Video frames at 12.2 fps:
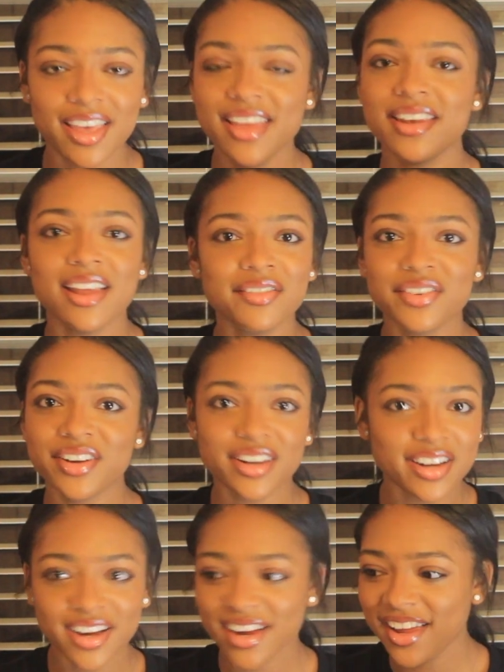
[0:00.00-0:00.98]
and
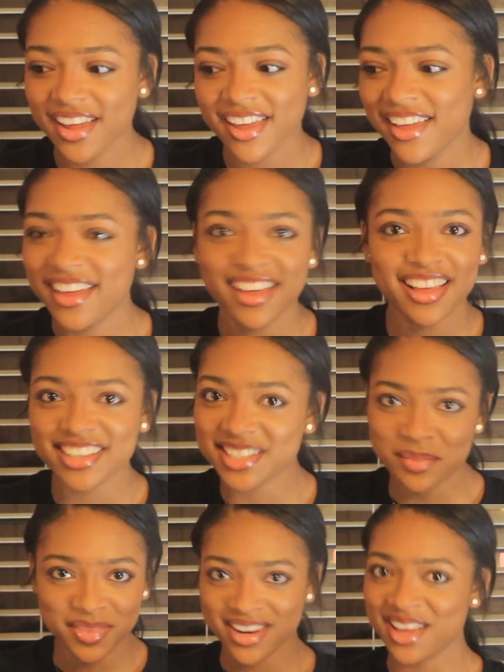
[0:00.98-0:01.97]
never
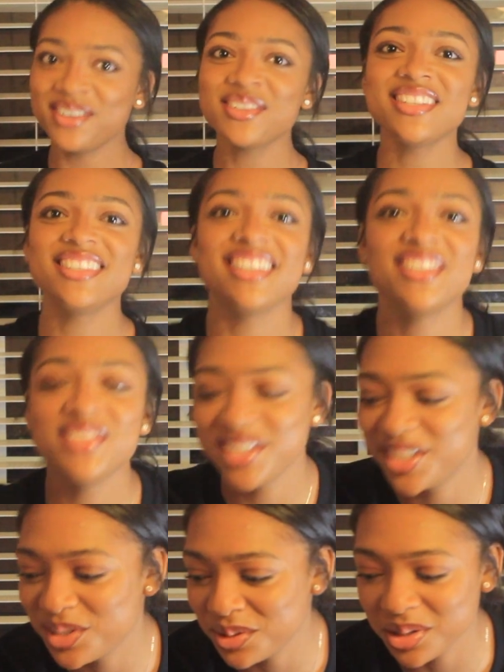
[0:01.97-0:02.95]
something else, then you need to do